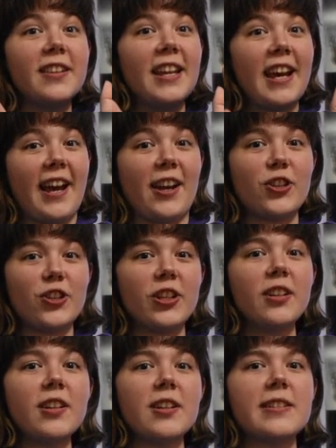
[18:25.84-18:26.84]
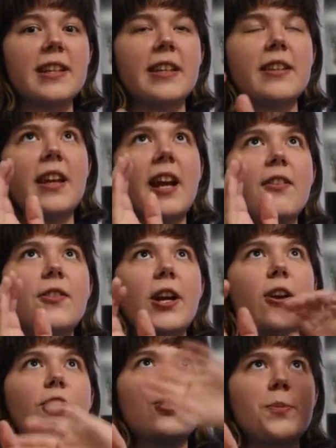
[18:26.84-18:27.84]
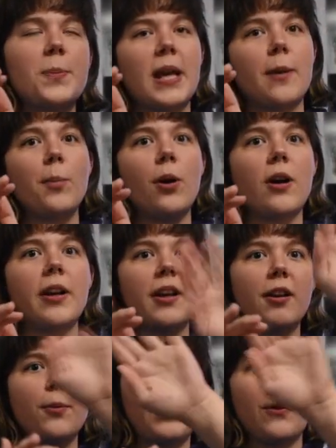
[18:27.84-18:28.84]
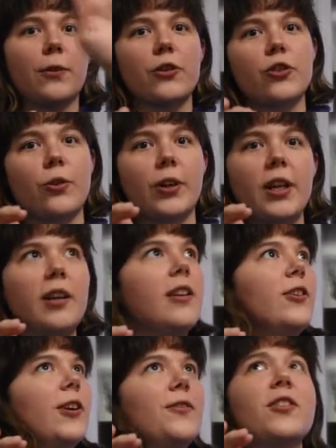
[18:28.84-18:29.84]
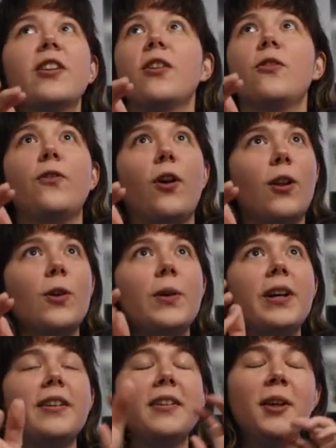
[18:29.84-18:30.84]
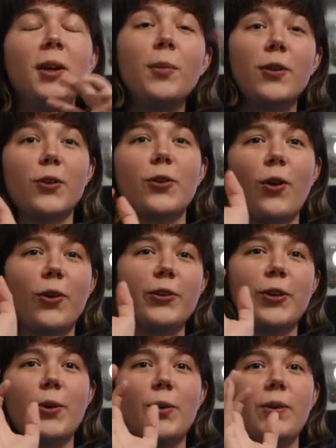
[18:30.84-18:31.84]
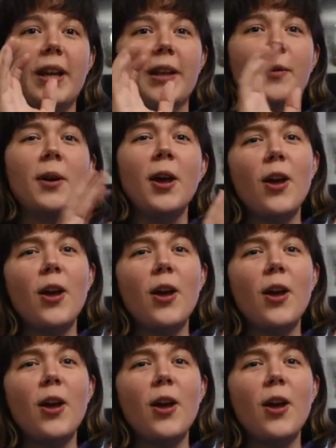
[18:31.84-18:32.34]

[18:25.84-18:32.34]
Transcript: The action, because like they'd have characters ping-ponging around the screen and you have to like follow it, but there's also like